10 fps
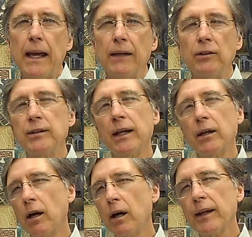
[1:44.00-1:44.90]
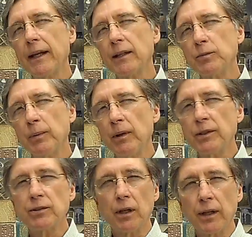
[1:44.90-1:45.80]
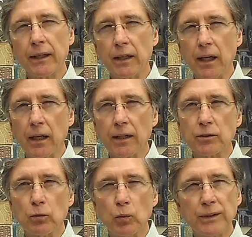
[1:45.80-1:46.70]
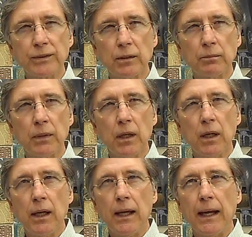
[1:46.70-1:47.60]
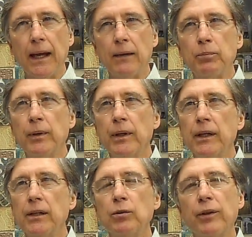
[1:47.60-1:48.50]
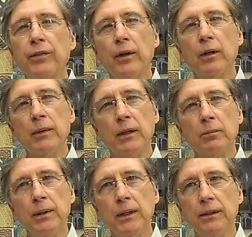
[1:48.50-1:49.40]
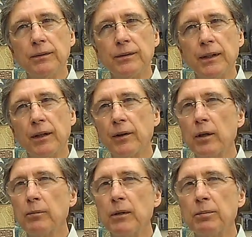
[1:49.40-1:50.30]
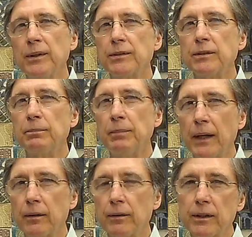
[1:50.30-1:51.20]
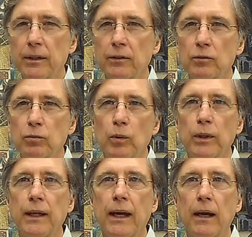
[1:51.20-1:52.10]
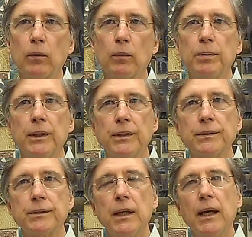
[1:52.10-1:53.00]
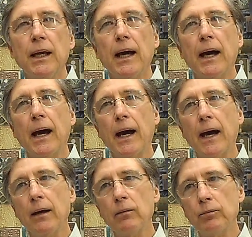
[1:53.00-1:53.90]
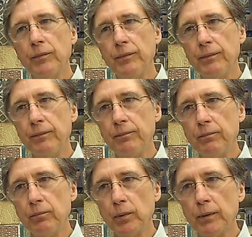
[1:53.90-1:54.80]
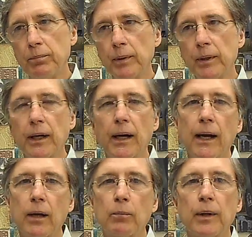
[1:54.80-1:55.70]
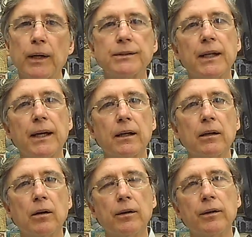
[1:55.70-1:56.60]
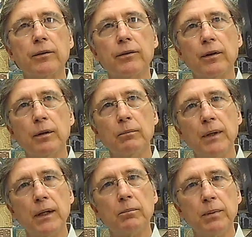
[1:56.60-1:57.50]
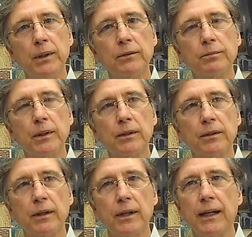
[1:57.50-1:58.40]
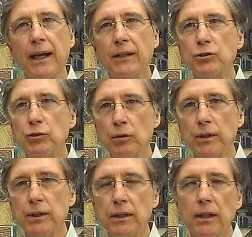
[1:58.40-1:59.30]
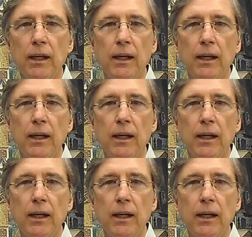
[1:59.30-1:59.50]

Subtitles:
and you take all that experience and all that knowledge and wisdom and put it into a 30-minute piece, and the 30-minute piece is better than the 20-hour piece, I would put a higher price tag on the 30-minute piece because it has unity,